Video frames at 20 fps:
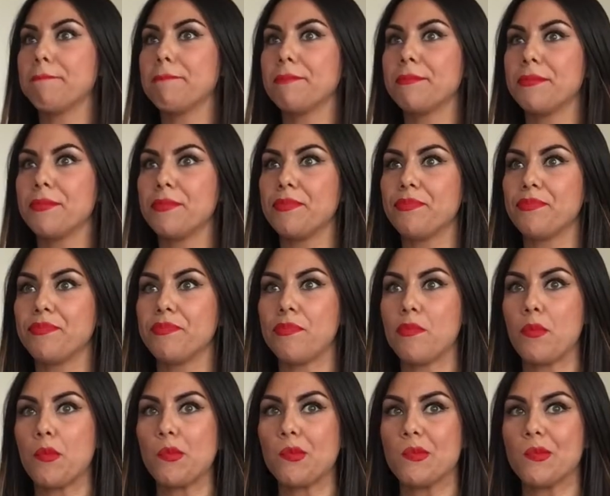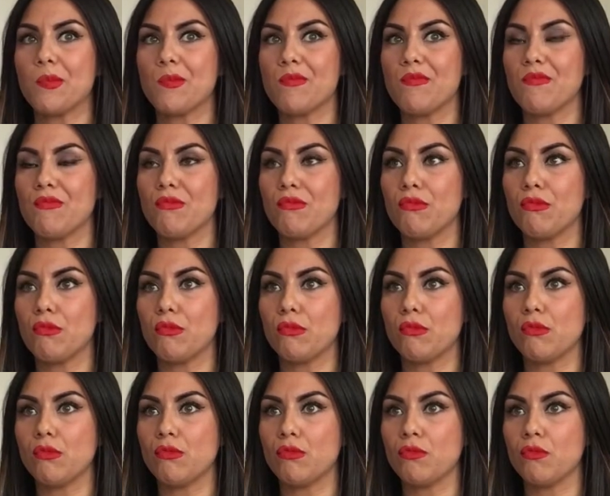
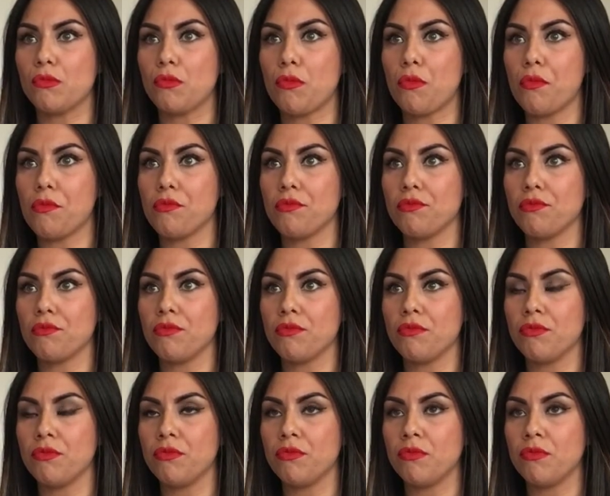This person isn't speaking.